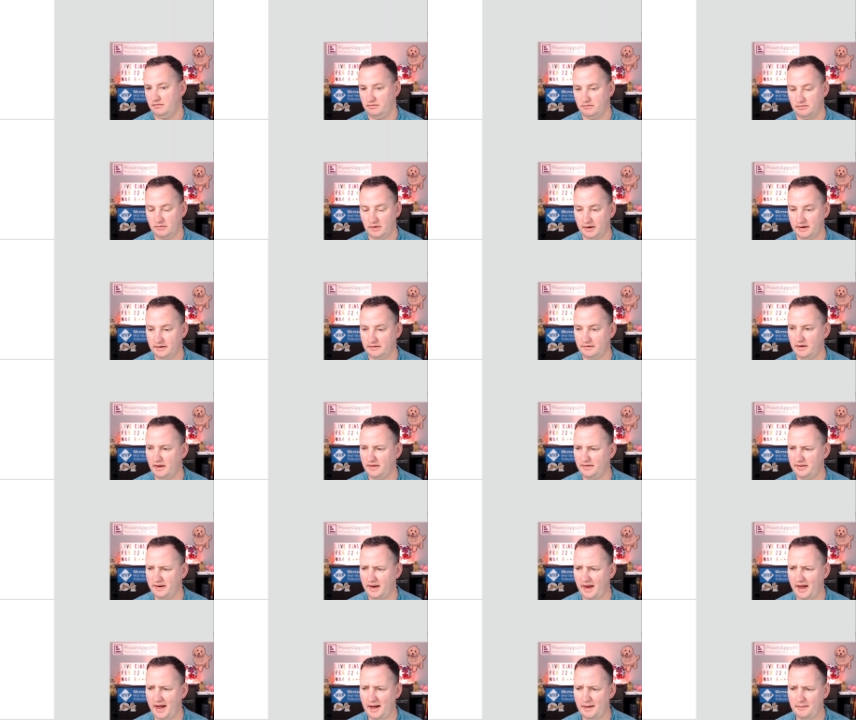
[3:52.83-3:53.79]
right,
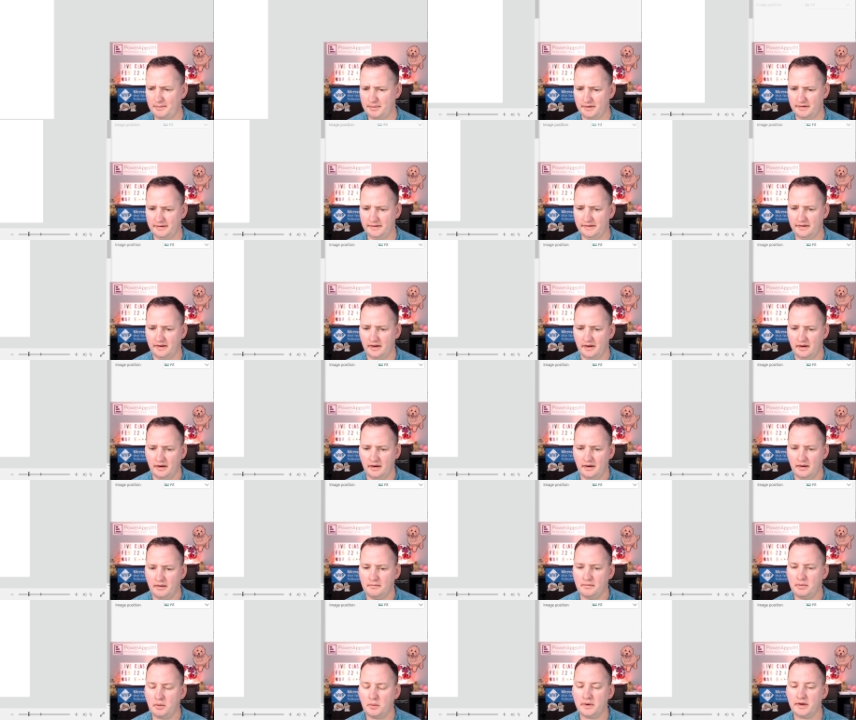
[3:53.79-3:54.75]
nothing happens,
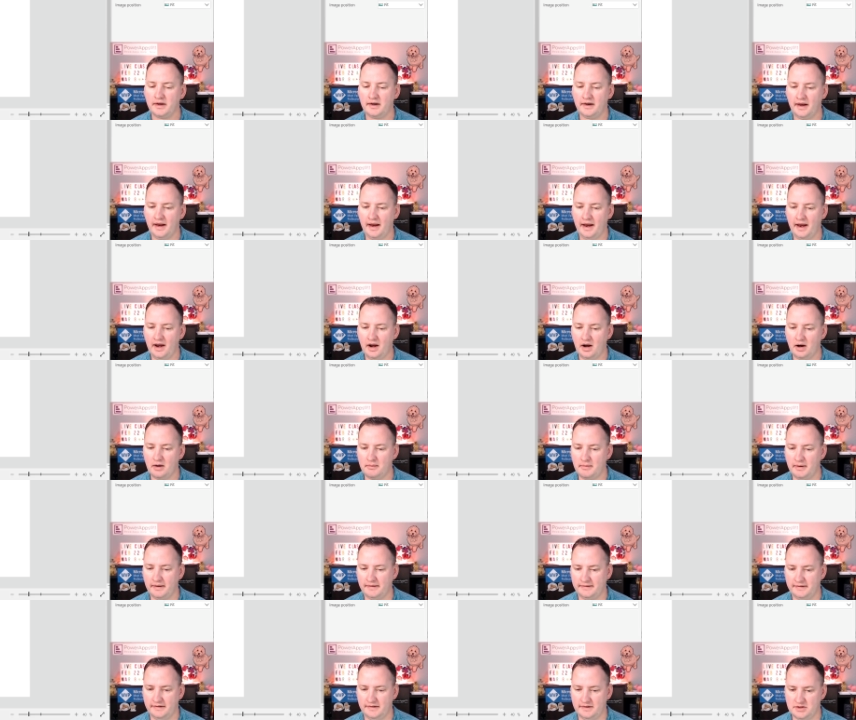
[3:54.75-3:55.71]
but we get an error
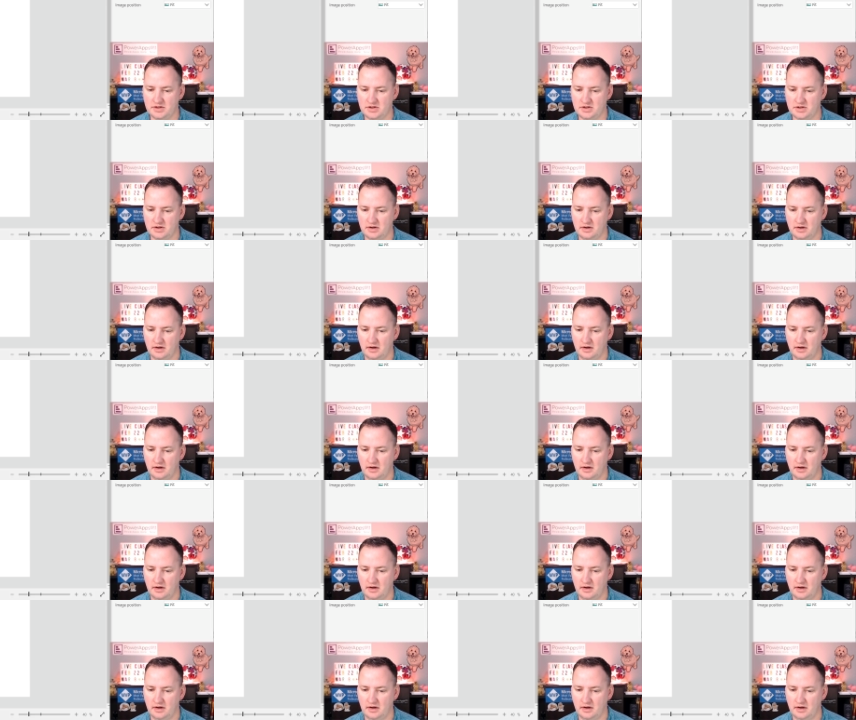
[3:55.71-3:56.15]
message.